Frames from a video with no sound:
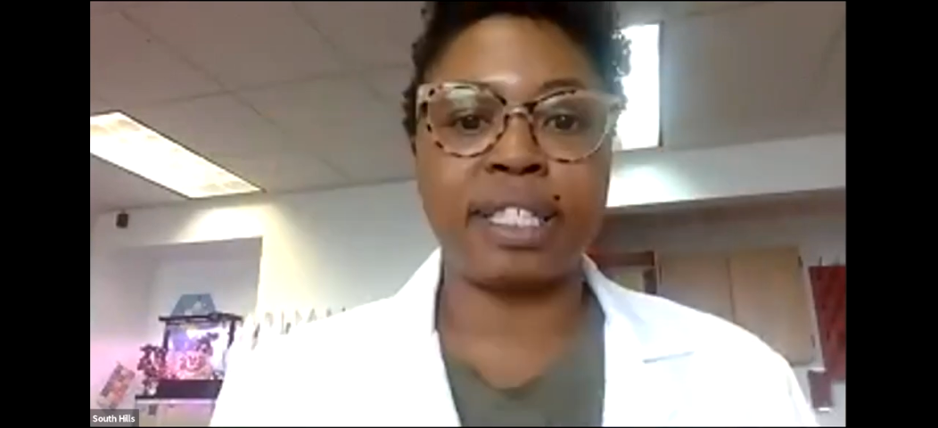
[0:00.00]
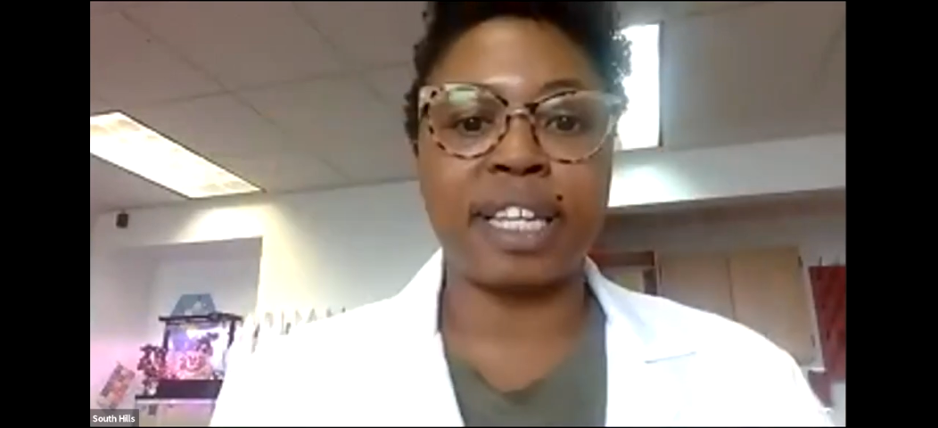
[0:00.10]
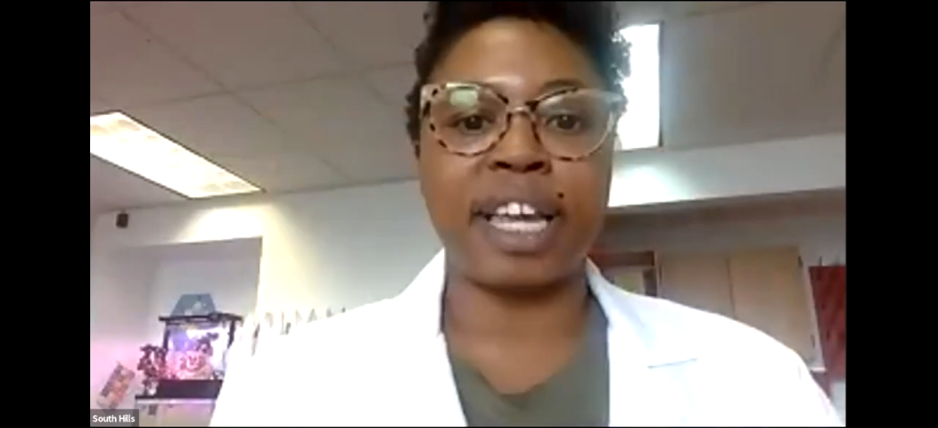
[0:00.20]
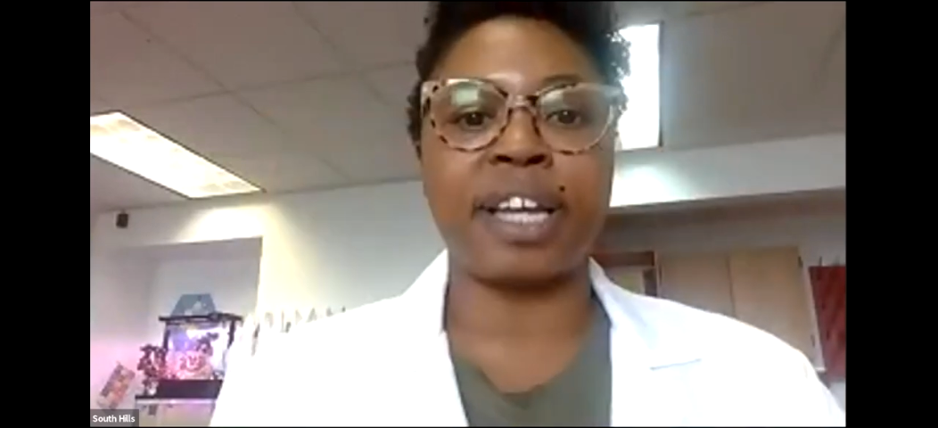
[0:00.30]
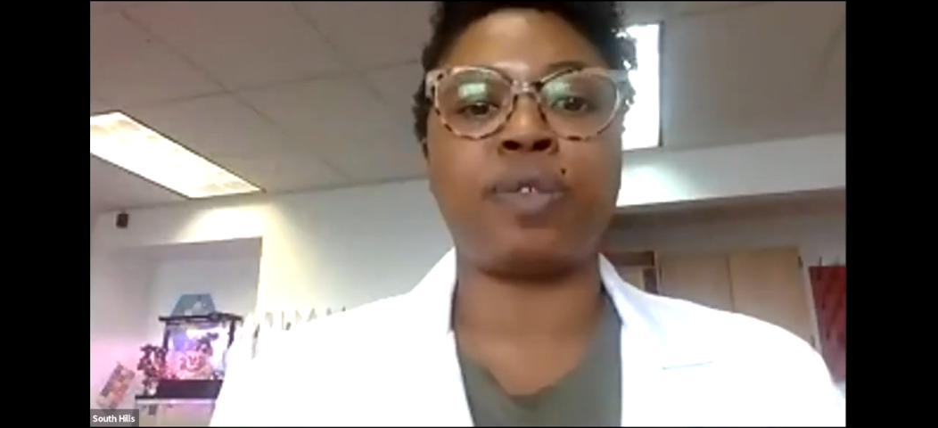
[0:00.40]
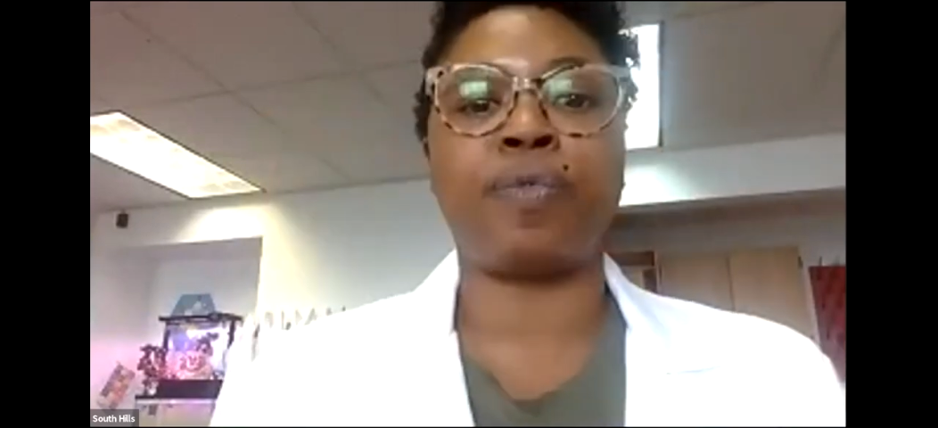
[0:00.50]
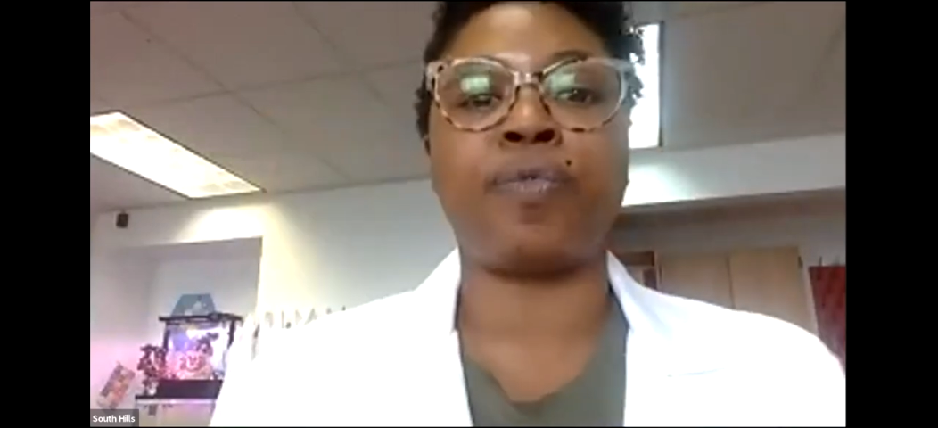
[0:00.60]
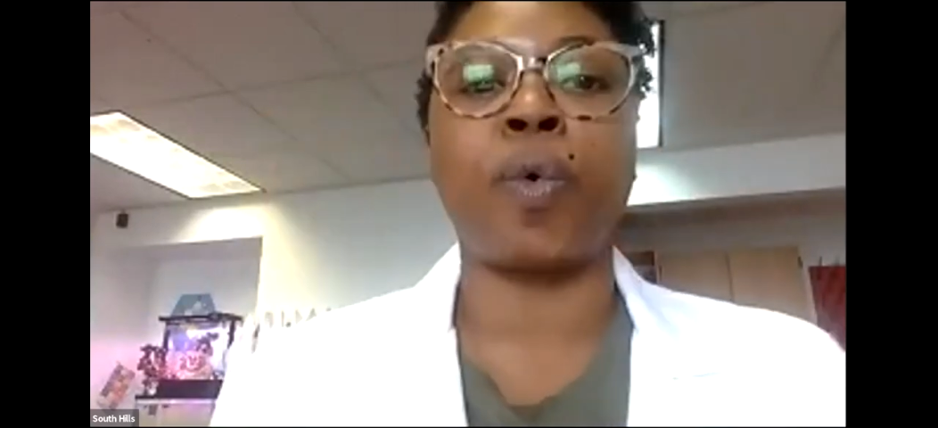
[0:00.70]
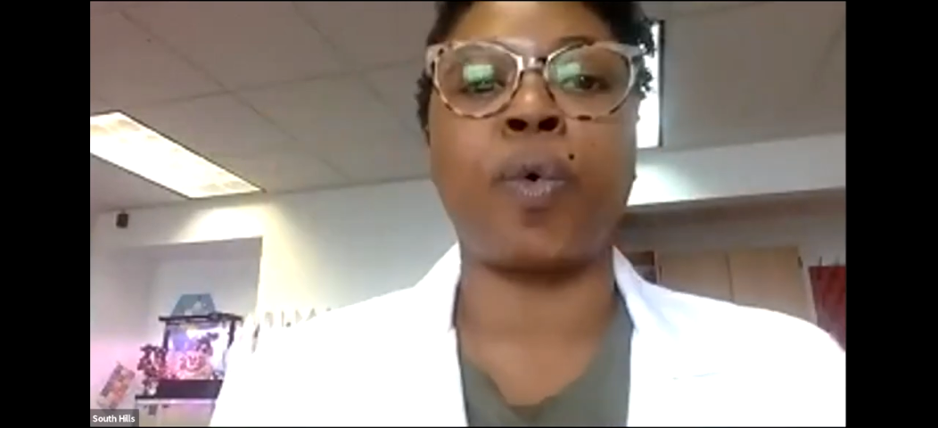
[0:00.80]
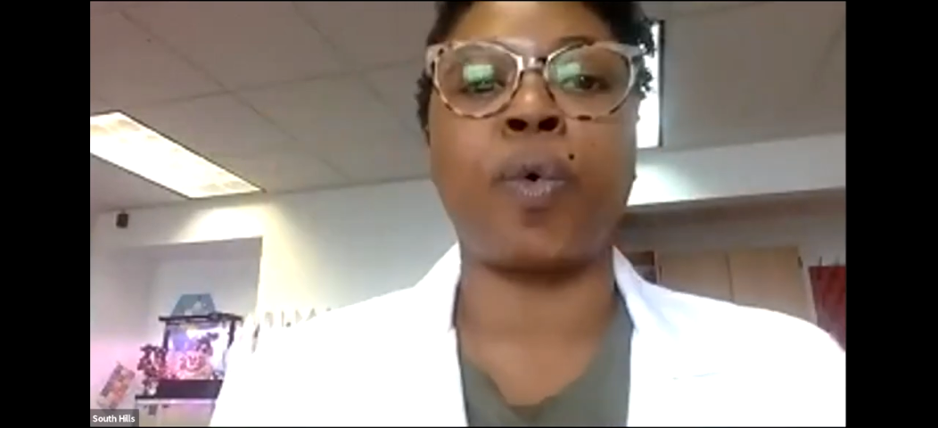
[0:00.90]
stands
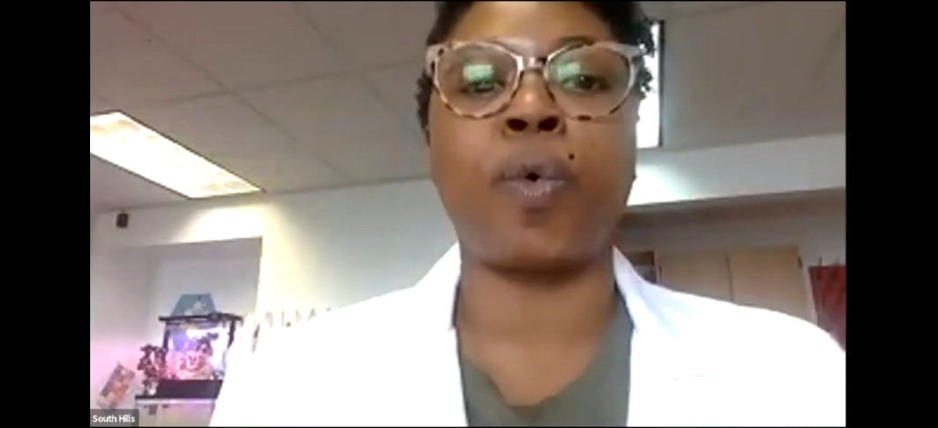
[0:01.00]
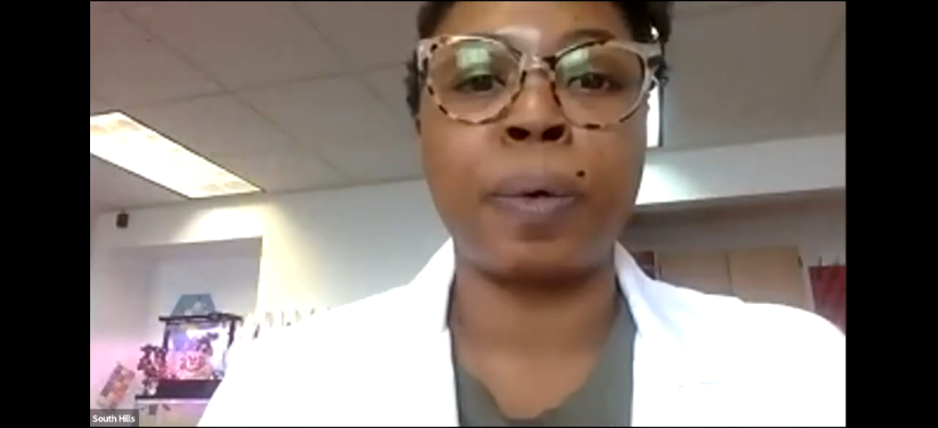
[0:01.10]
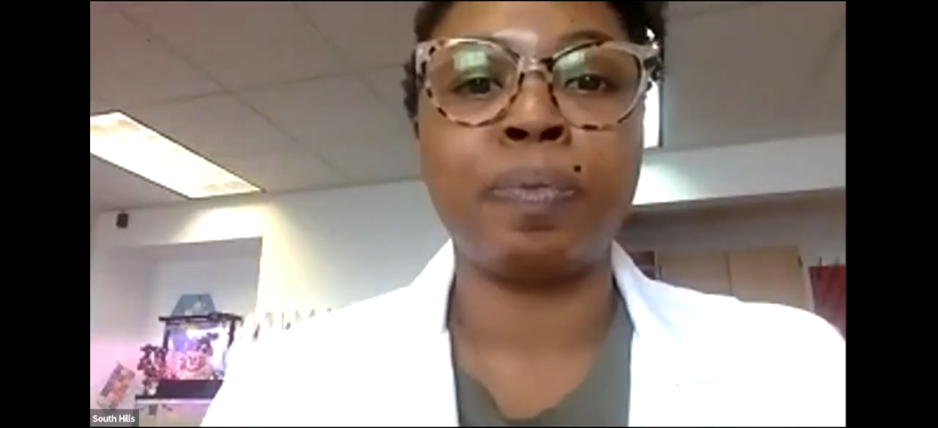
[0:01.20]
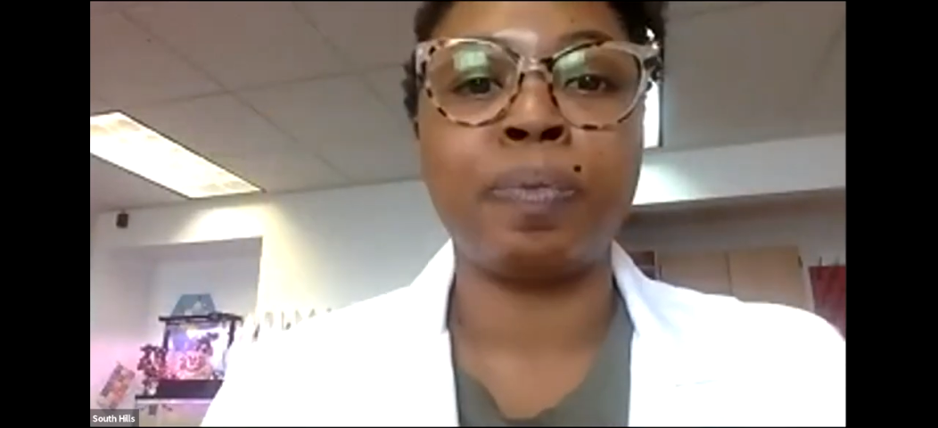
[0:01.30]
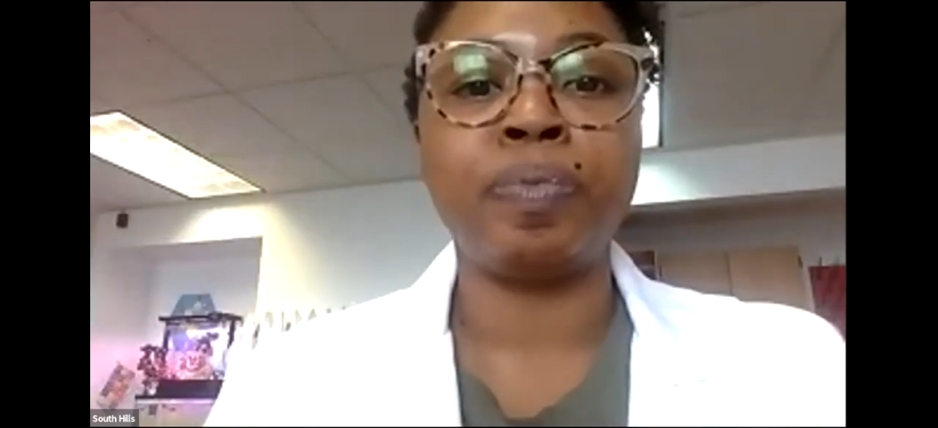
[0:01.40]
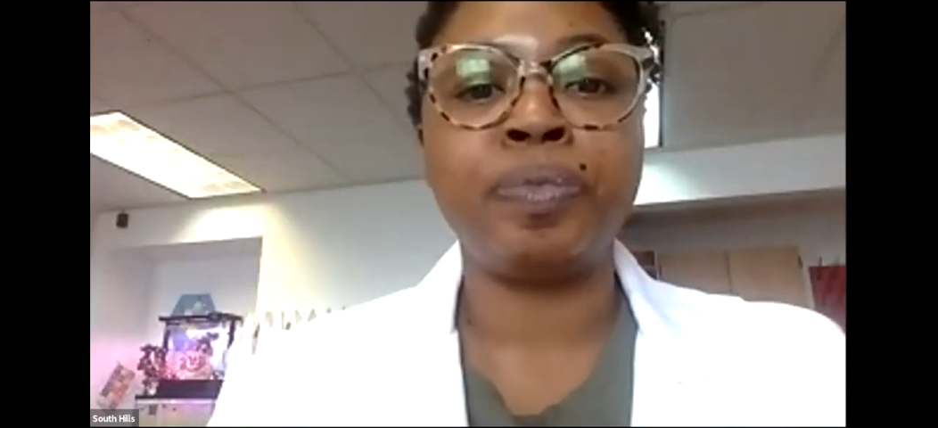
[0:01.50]
for.